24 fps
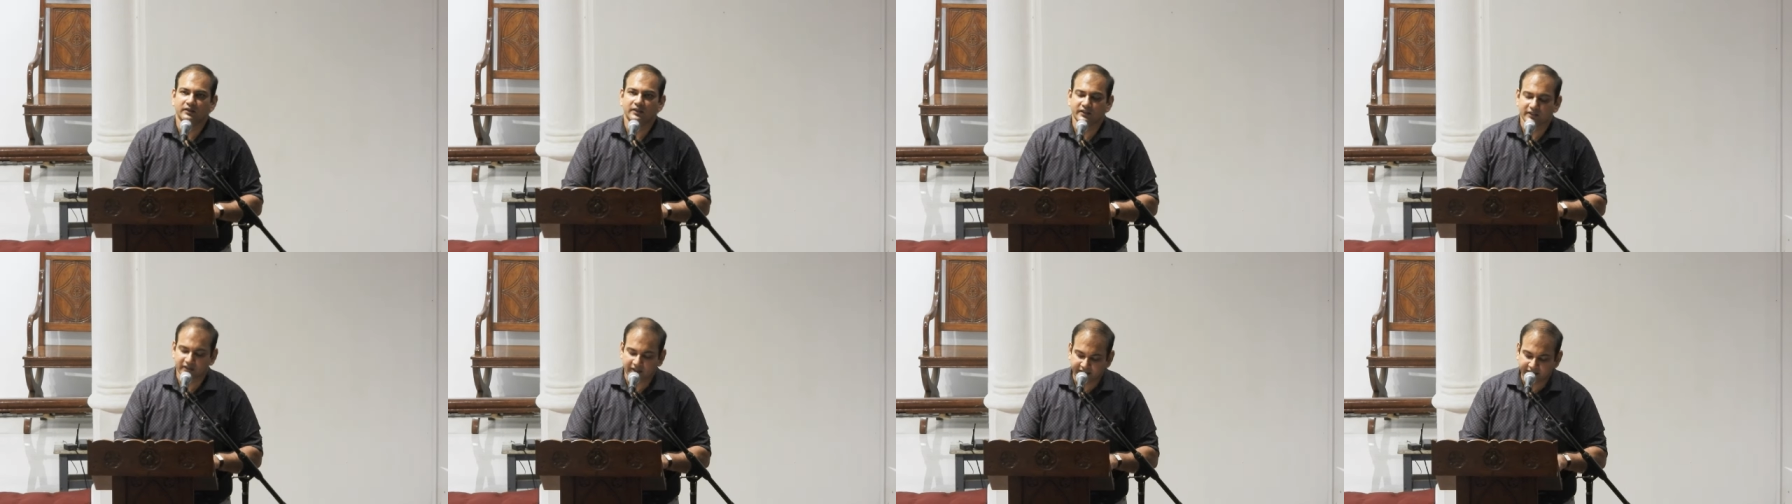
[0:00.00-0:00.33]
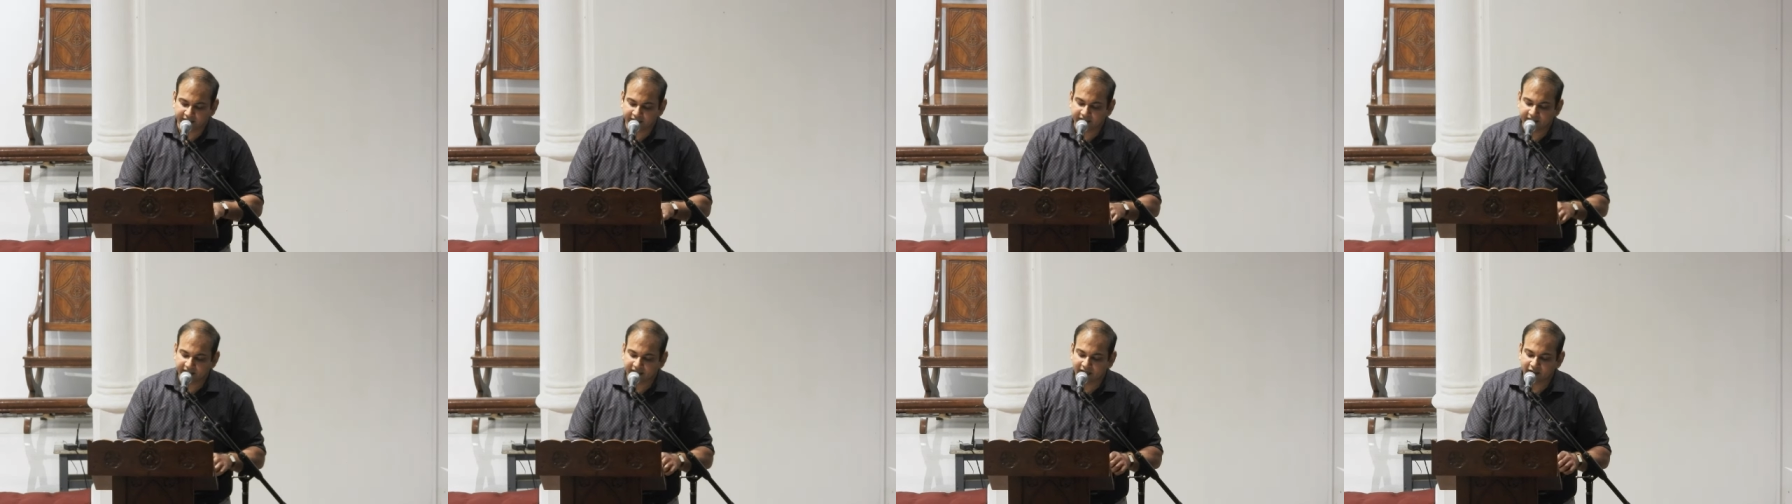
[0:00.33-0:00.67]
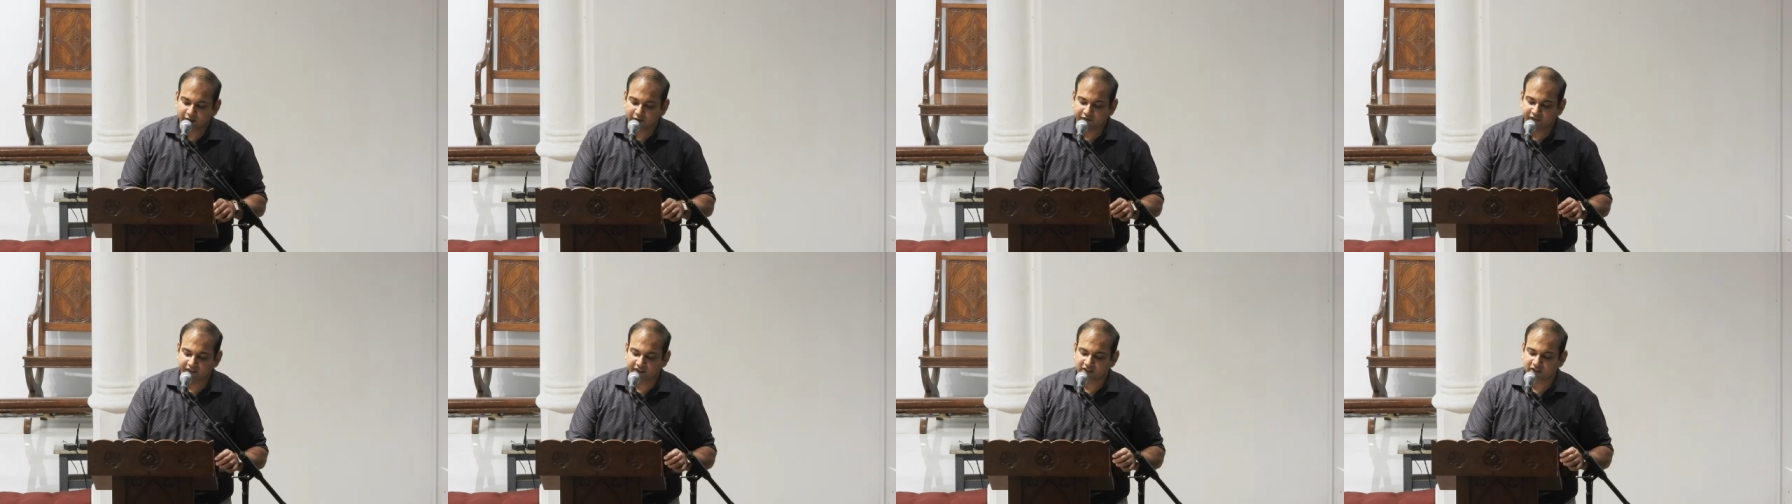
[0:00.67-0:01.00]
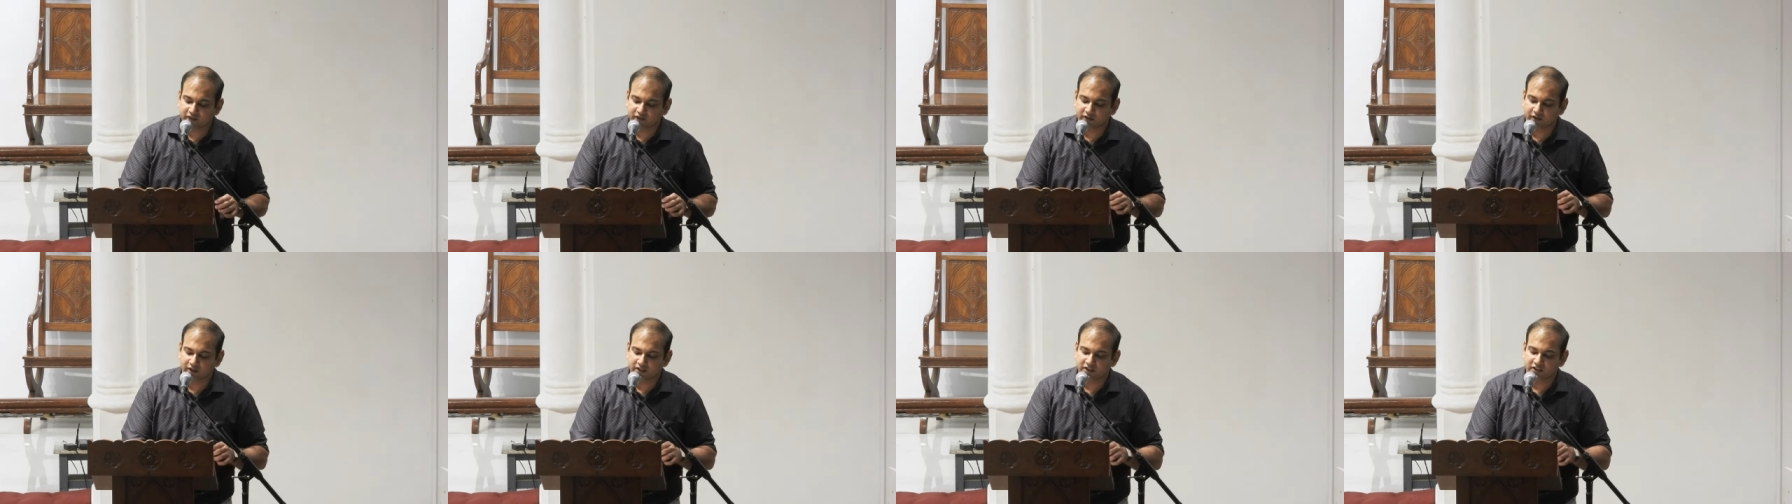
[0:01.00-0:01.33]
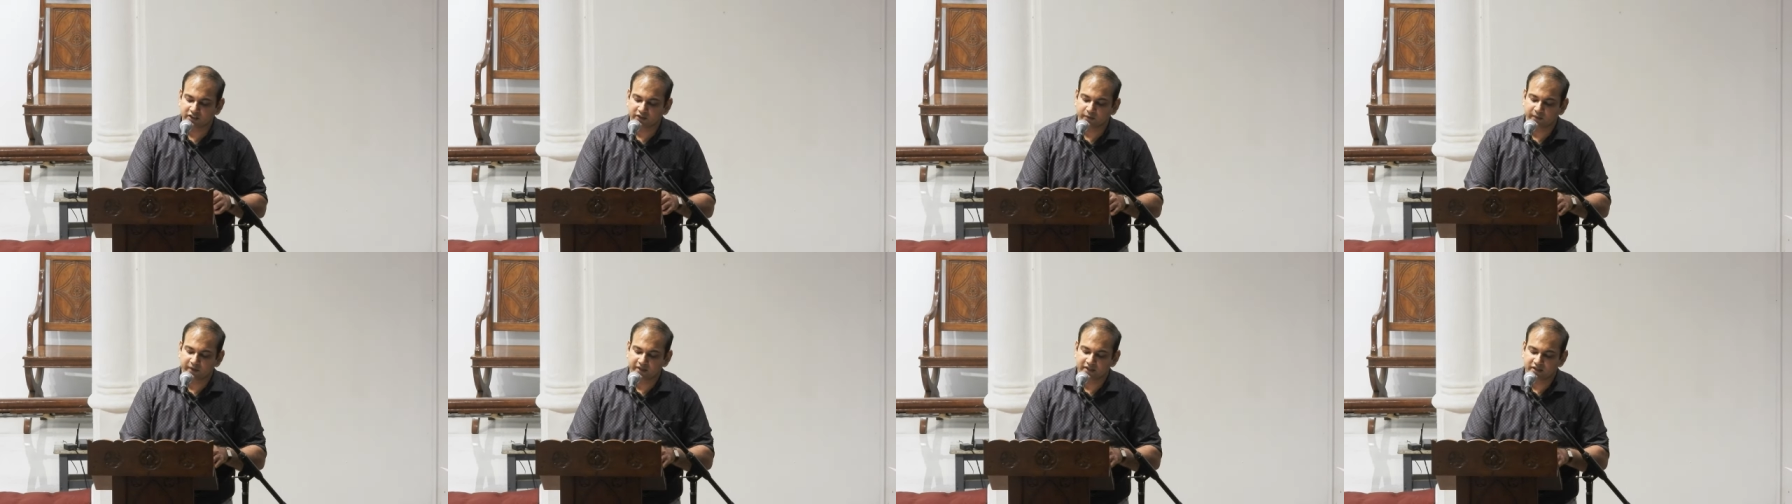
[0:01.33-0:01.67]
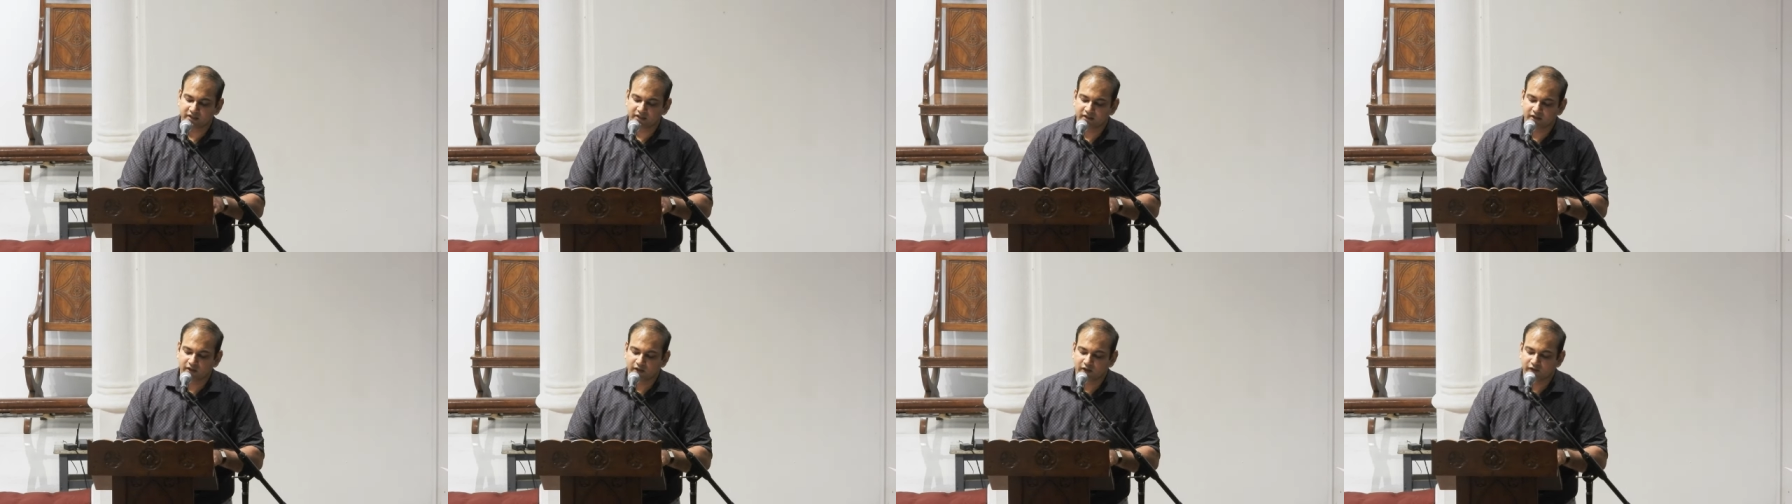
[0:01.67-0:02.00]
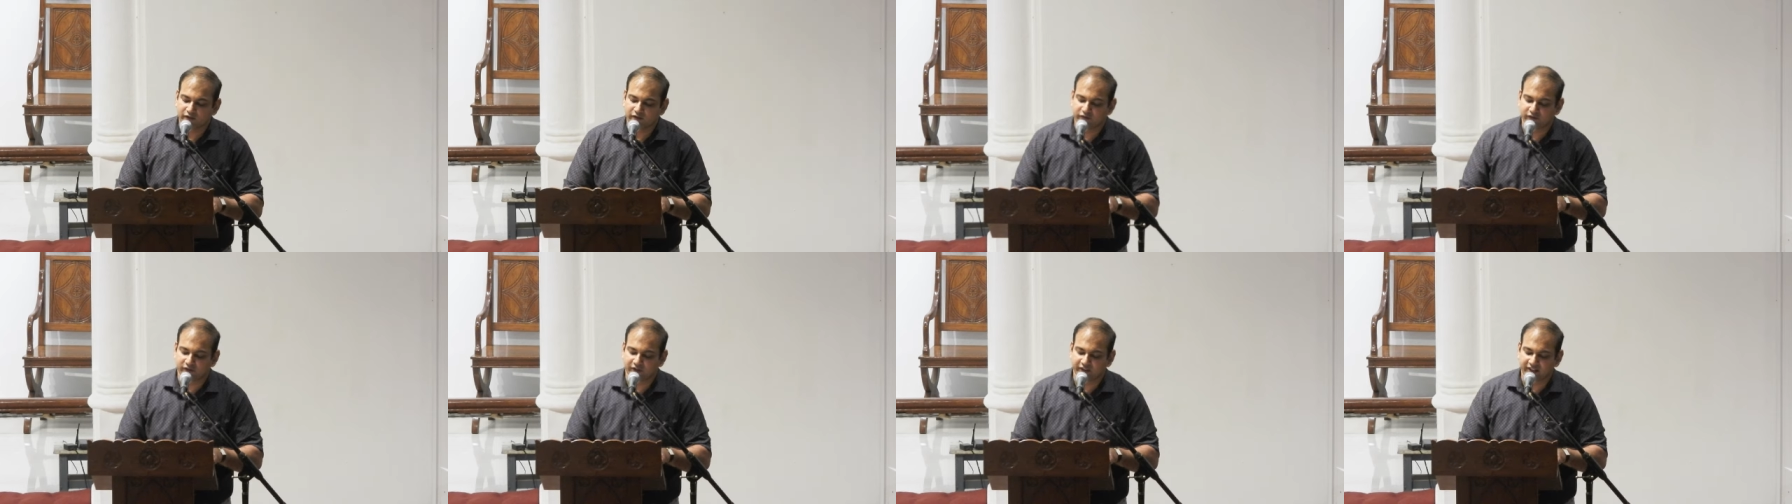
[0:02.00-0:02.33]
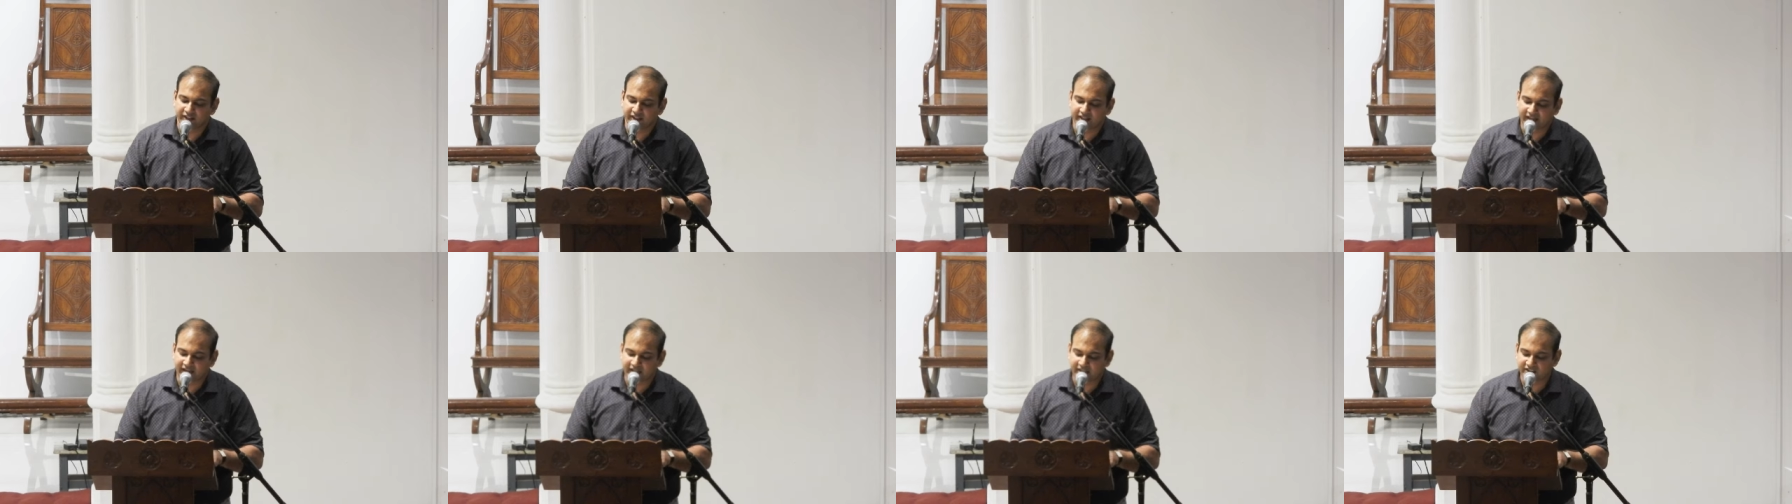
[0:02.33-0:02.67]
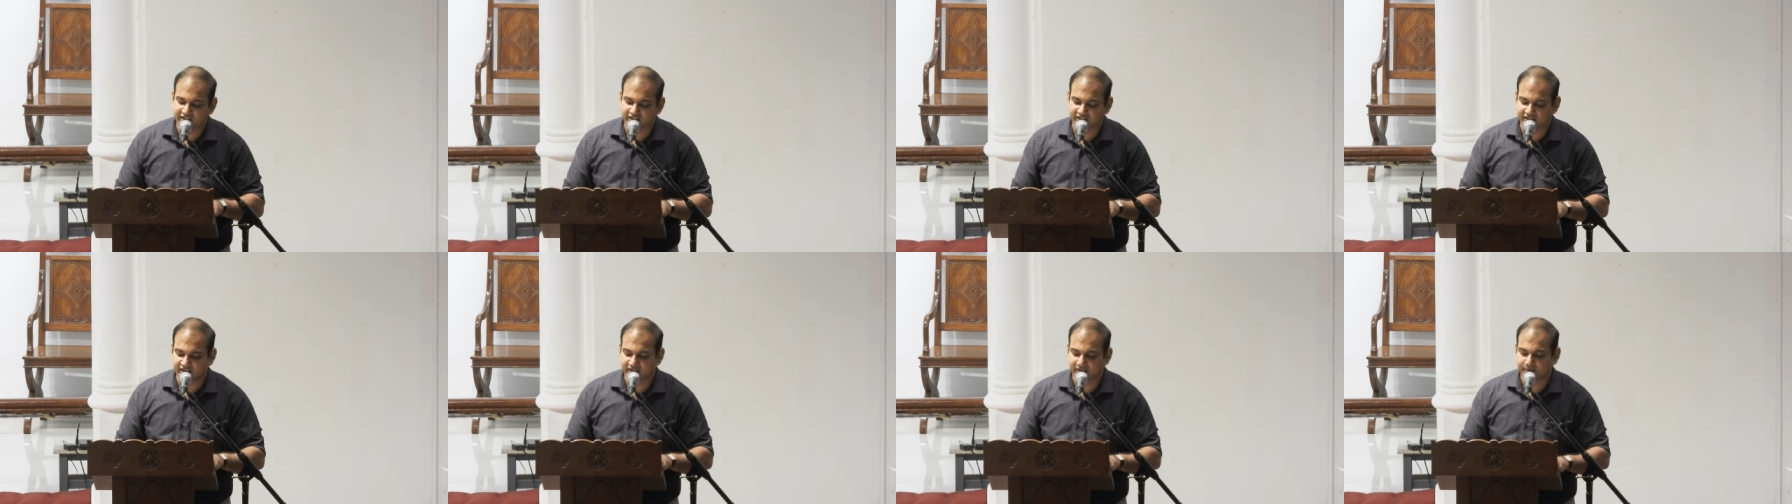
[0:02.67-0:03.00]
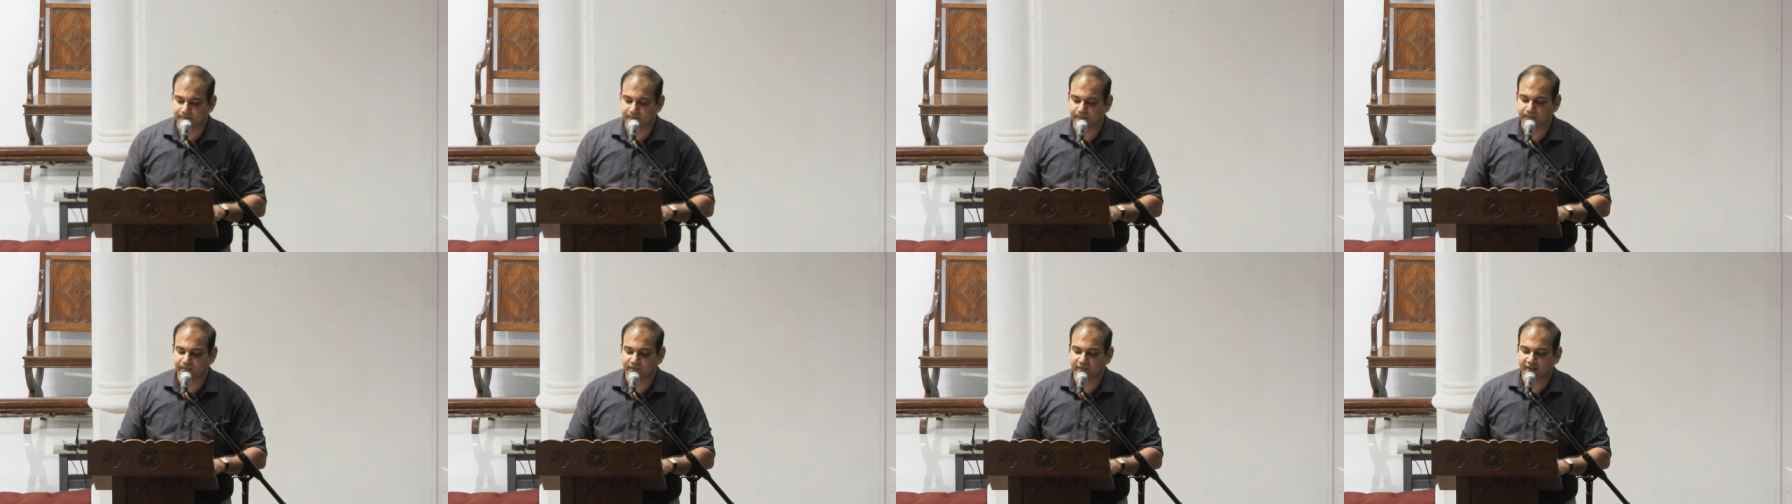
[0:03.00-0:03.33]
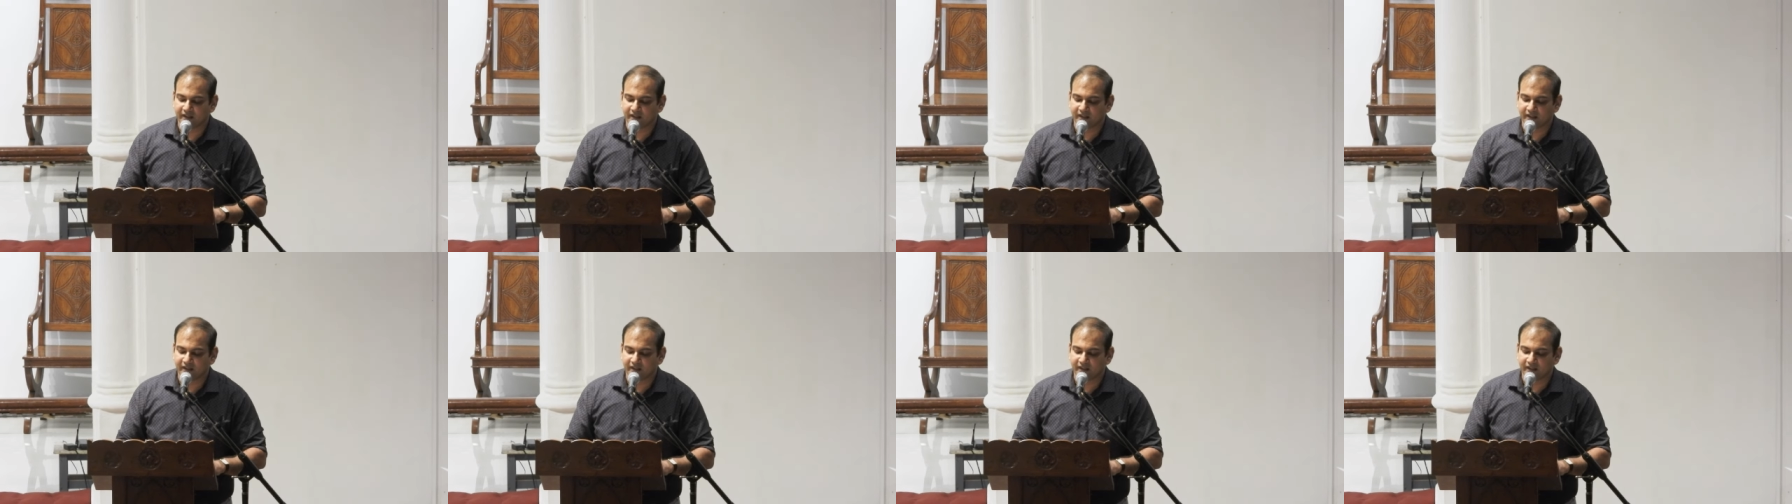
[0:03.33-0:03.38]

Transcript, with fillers: this, again, they had to face a consequence for their actions.